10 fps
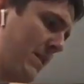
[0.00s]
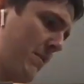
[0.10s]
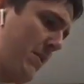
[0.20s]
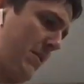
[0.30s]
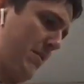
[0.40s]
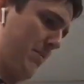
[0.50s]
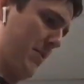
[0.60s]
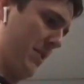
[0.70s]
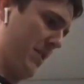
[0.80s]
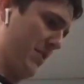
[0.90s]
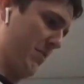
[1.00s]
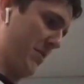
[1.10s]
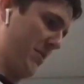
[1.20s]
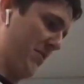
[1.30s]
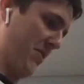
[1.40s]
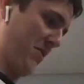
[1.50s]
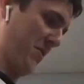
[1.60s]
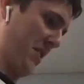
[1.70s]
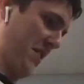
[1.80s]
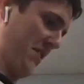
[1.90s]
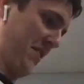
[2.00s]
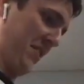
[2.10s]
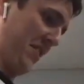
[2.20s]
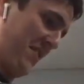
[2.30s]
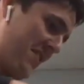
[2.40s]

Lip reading: Not mean to break that open as enthusiastically as